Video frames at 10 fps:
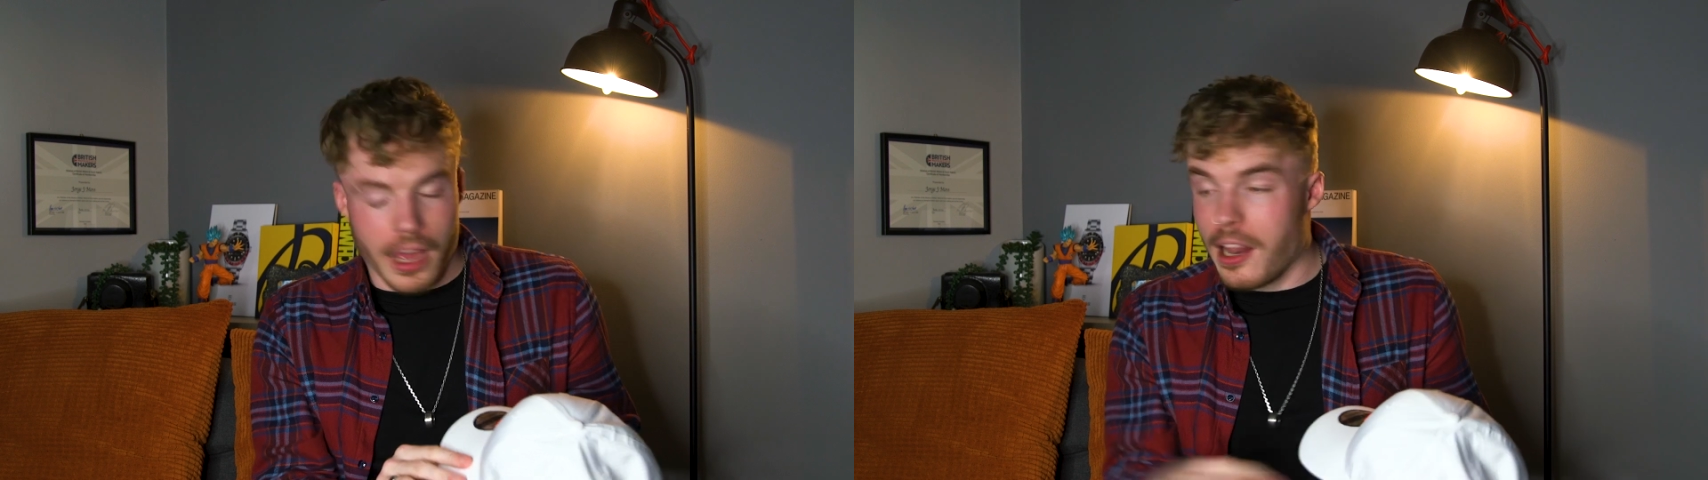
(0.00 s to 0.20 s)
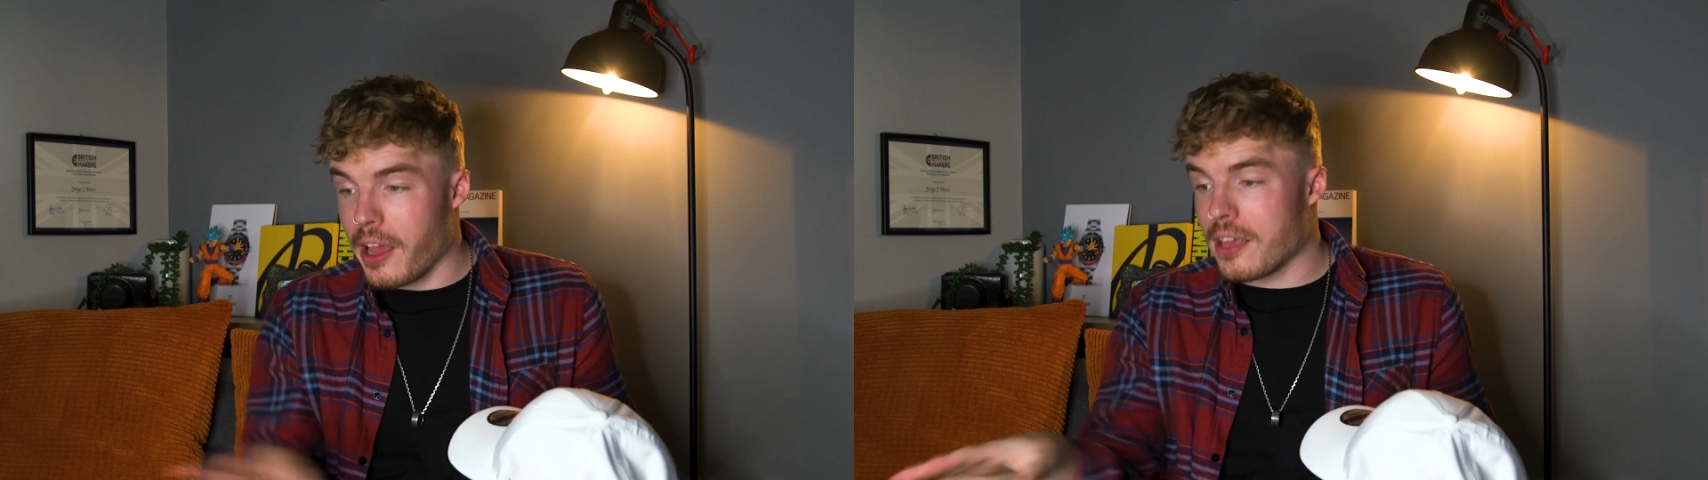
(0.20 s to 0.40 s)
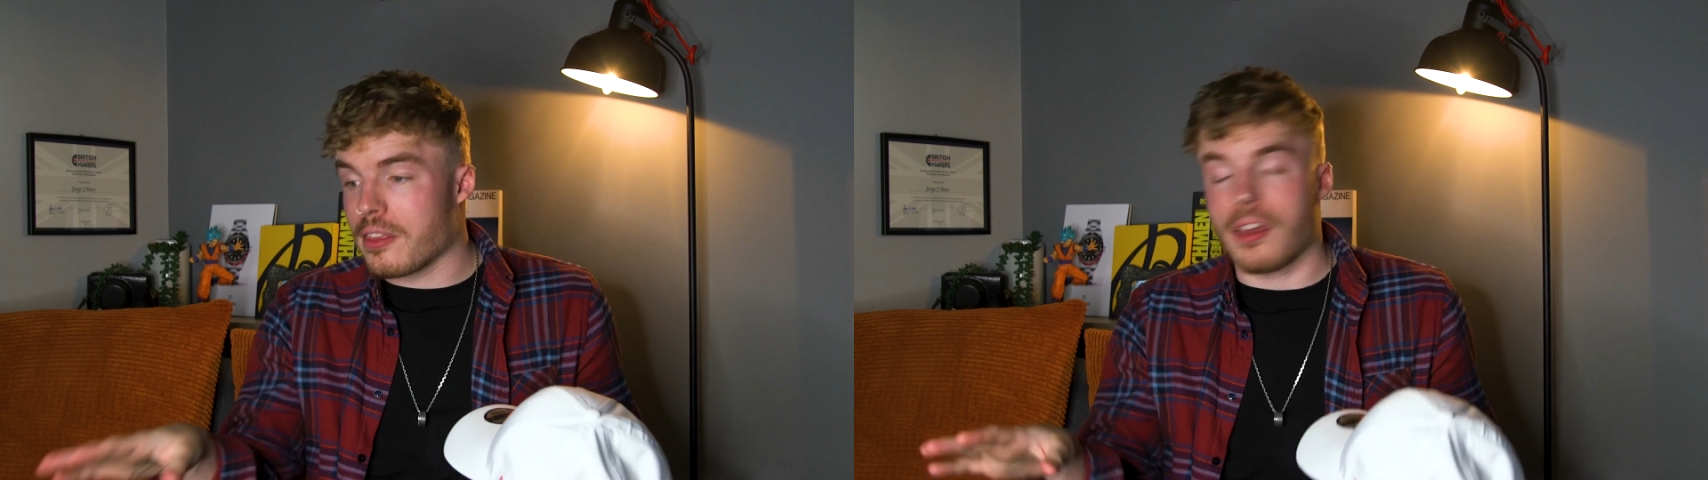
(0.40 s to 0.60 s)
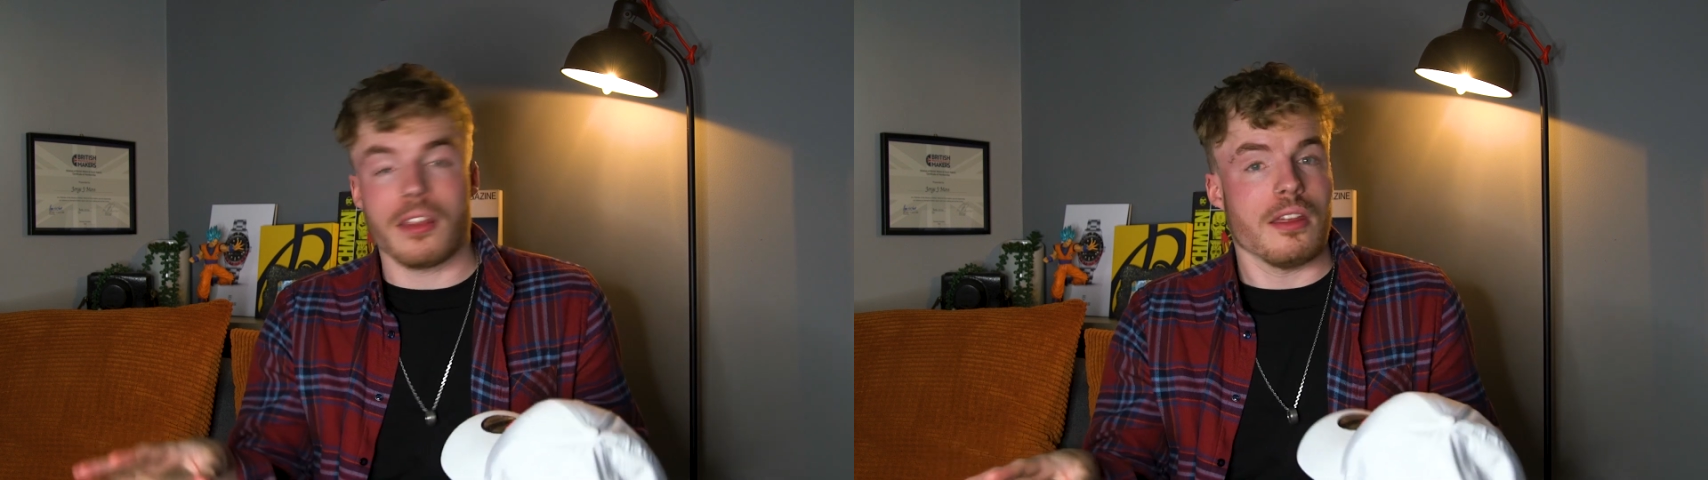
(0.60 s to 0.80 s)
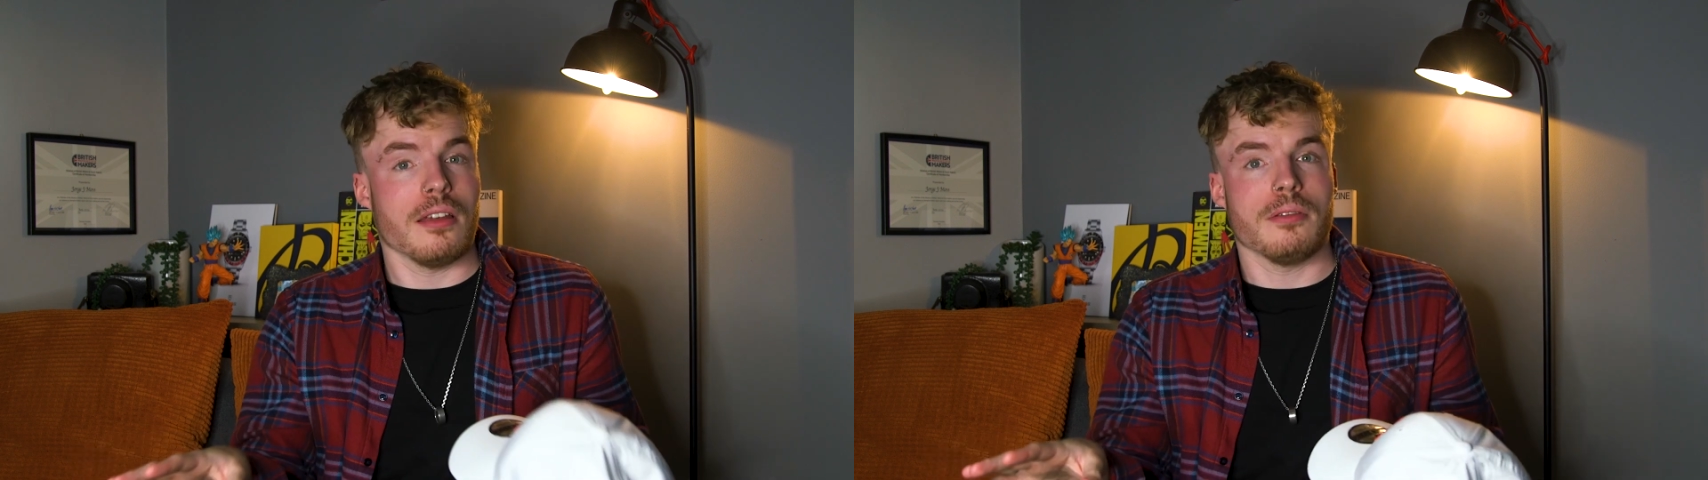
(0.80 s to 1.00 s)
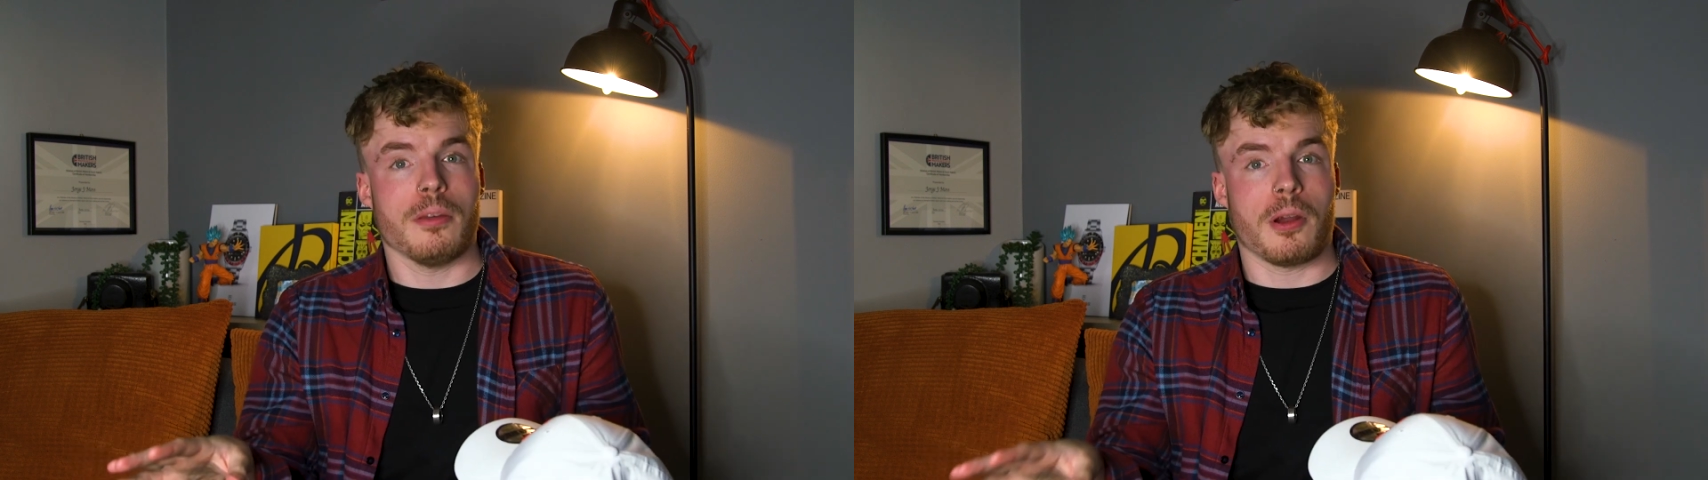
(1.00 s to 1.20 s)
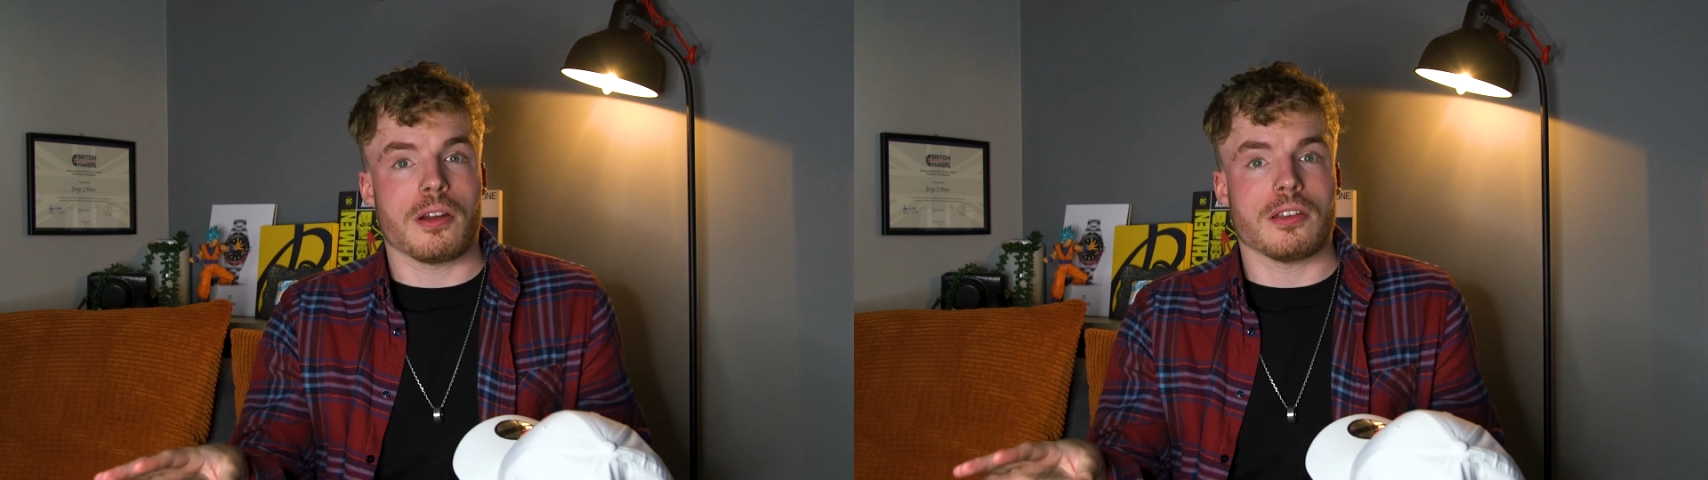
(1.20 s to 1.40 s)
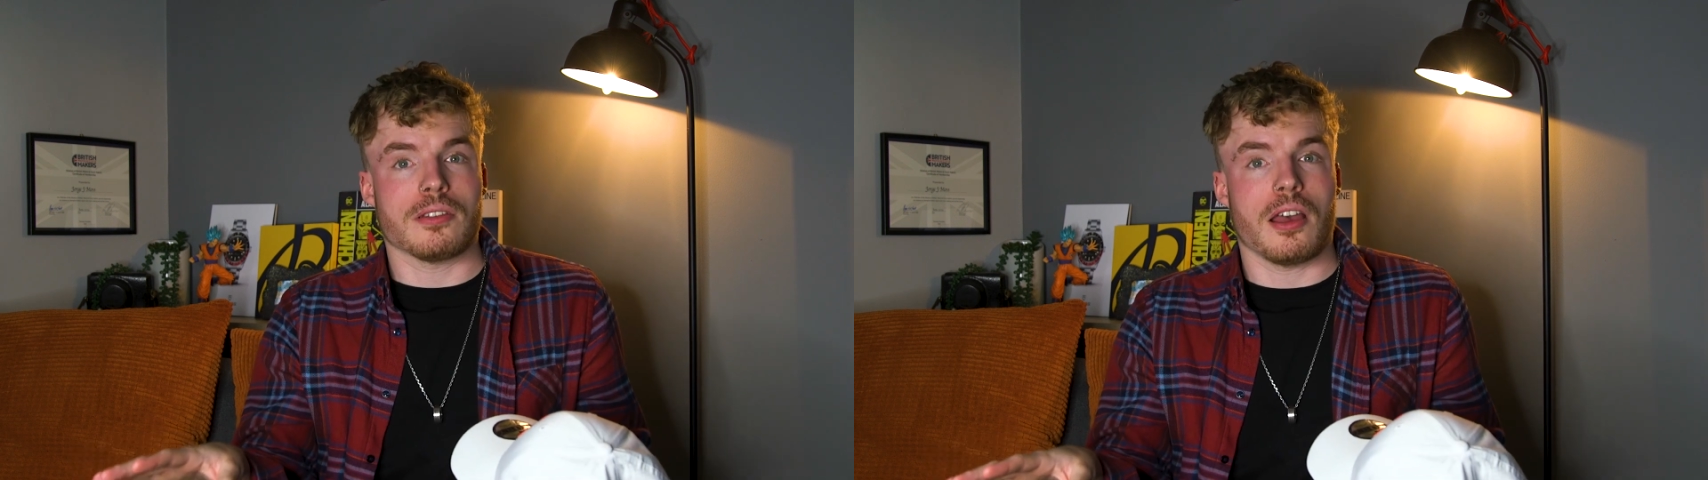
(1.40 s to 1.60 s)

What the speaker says: I like the other America's